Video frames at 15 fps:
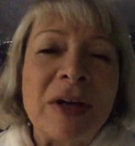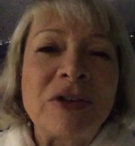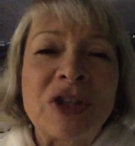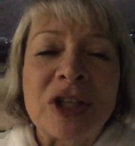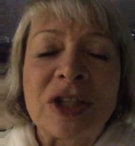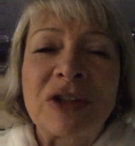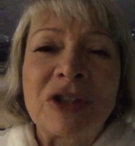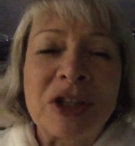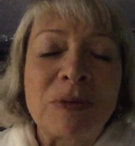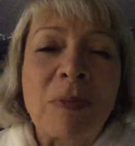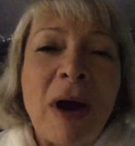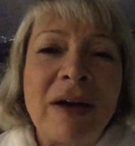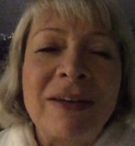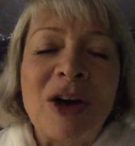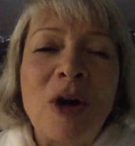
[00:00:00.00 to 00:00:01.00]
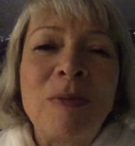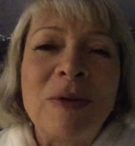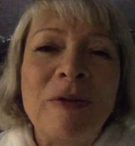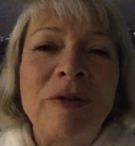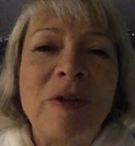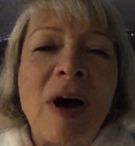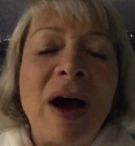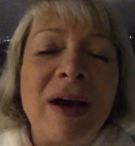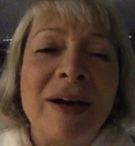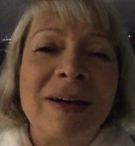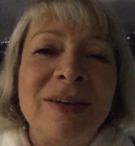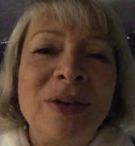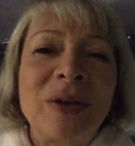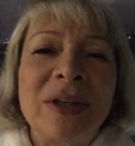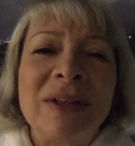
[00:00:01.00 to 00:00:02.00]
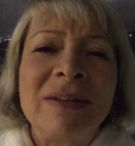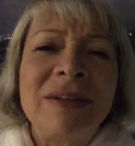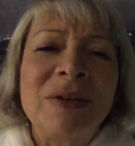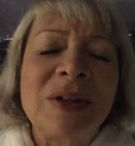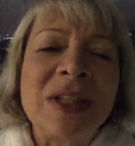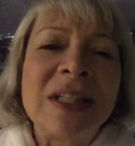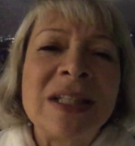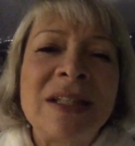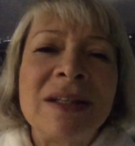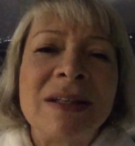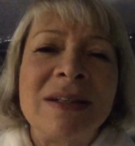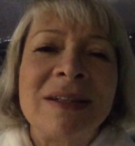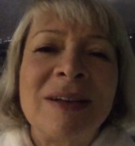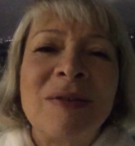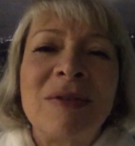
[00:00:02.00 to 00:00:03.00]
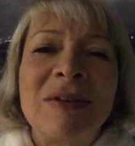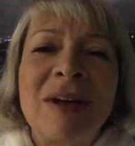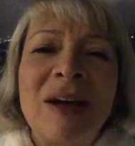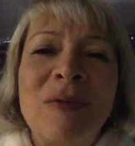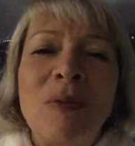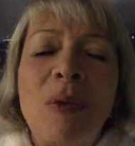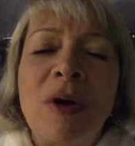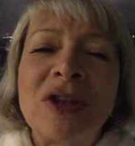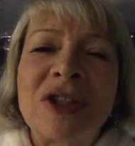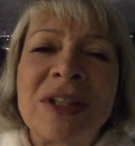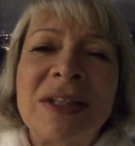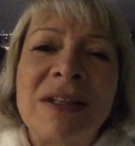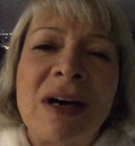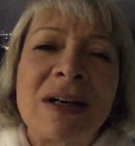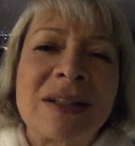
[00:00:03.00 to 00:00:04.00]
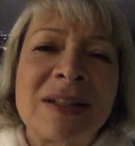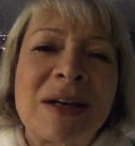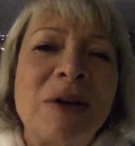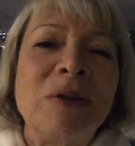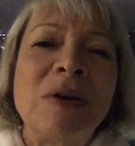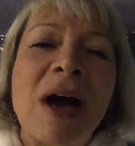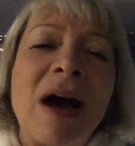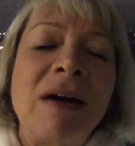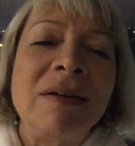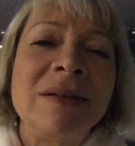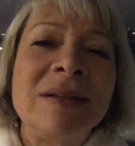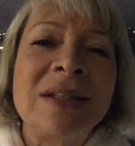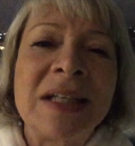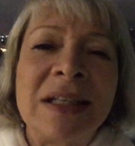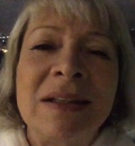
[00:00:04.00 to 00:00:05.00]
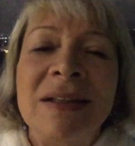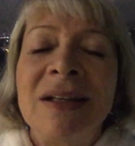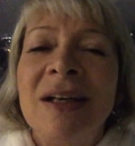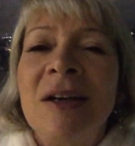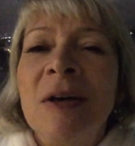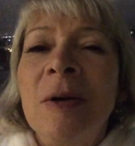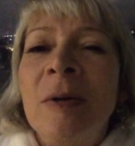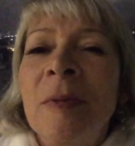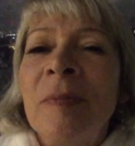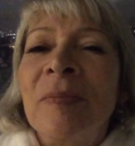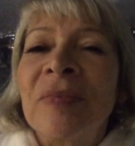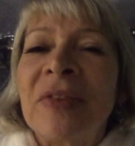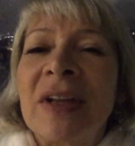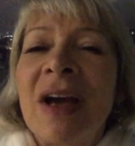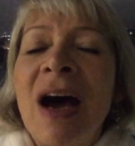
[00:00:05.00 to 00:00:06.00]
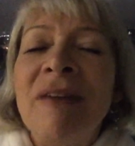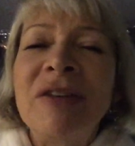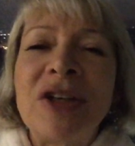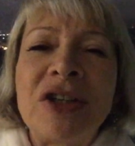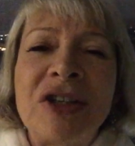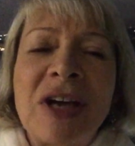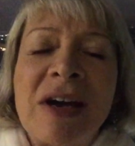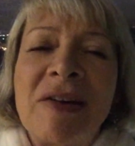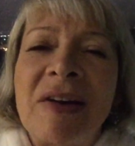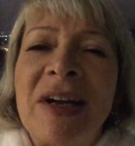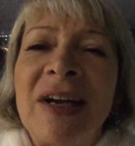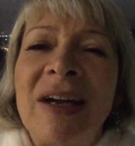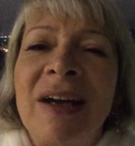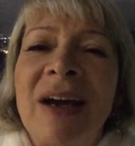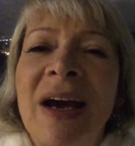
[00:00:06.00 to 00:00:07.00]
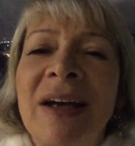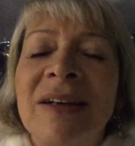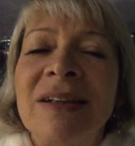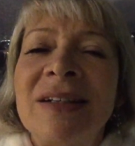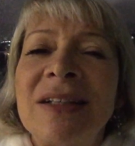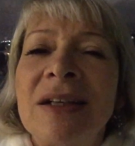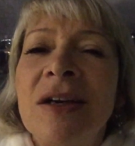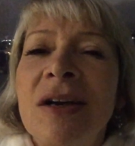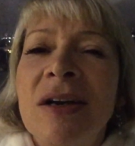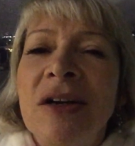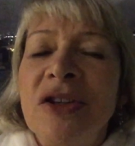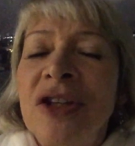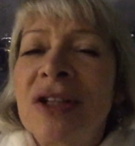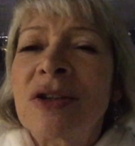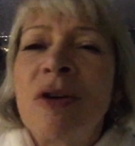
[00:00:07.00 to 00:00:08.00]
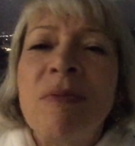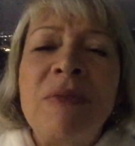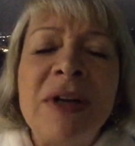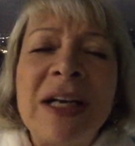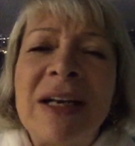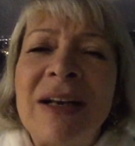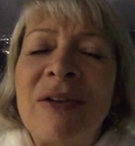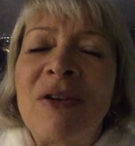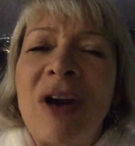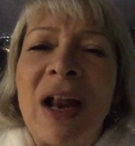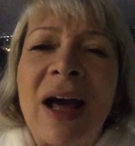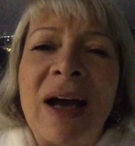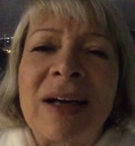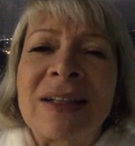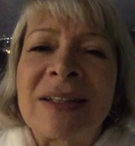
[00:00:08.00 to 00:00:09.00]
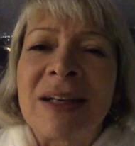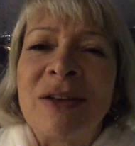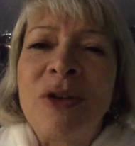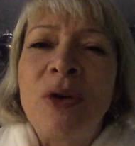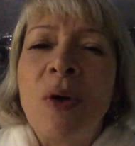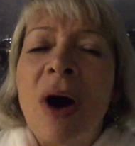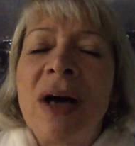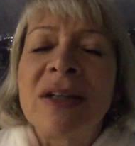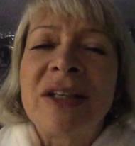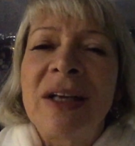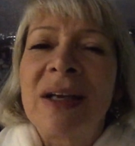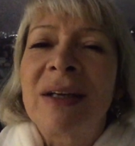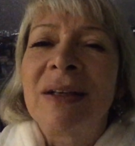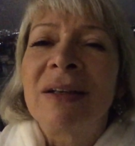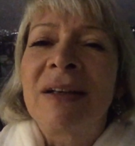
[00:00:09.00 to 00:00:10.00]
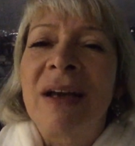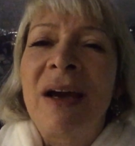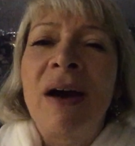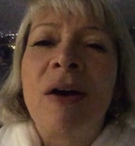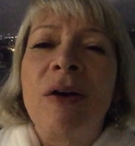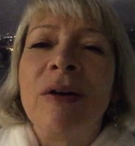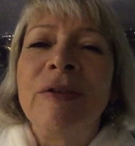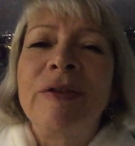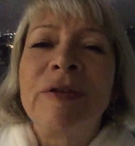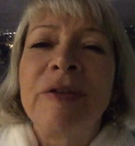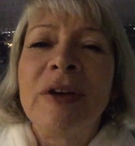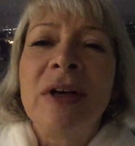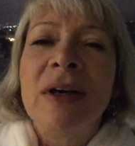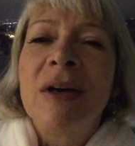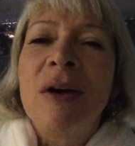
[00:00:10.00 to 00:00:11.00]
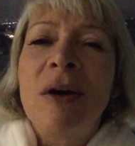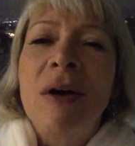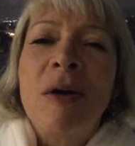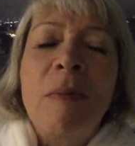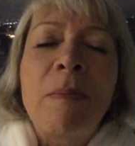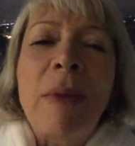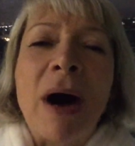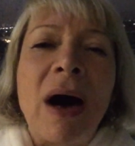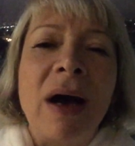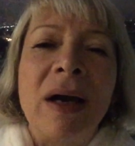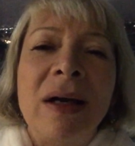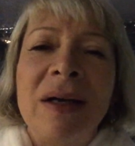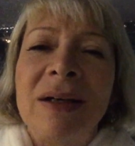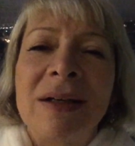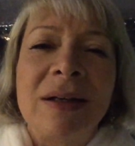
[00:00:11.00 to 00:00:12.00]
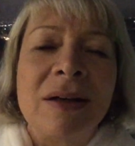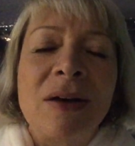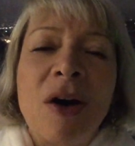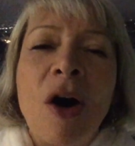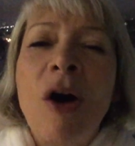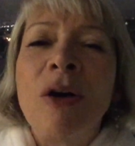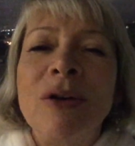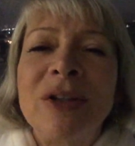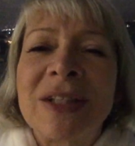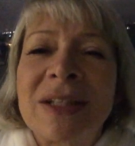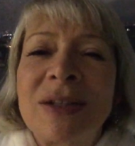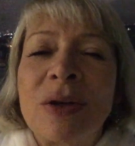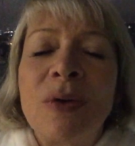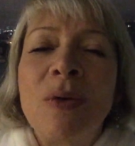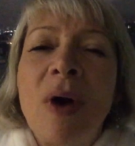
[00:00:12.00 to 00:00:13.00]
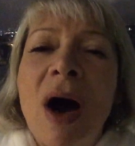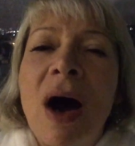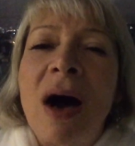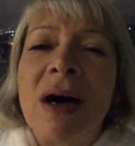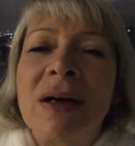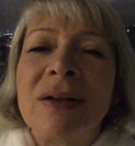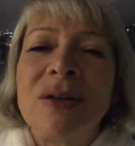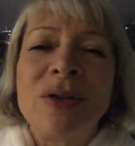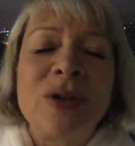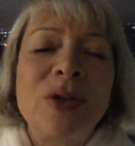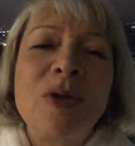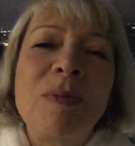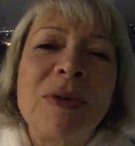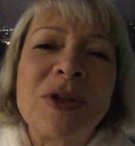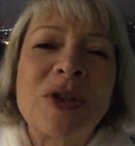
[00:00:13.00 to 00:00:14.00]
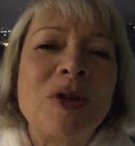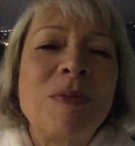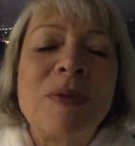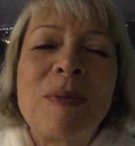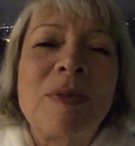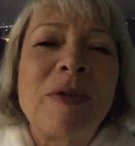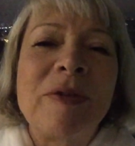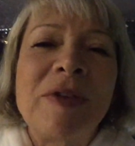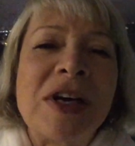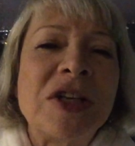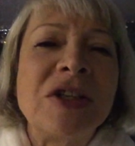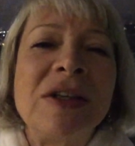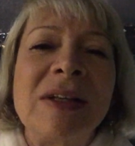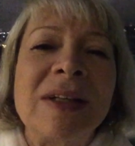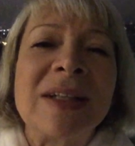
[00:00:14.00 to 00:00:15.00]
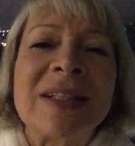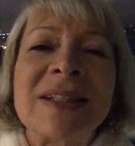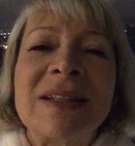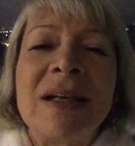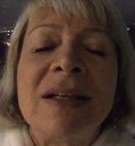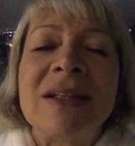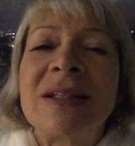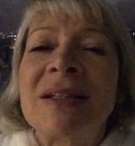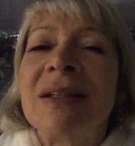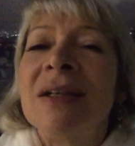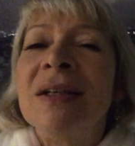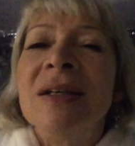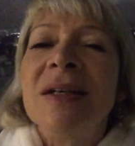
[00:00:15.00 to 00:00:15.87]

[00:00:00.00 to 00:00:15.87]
just by the open fire, and you can sit and watch the ducks go round and have a sherry and just completely relax, and you are taken care of by hosts who are super professionals. It's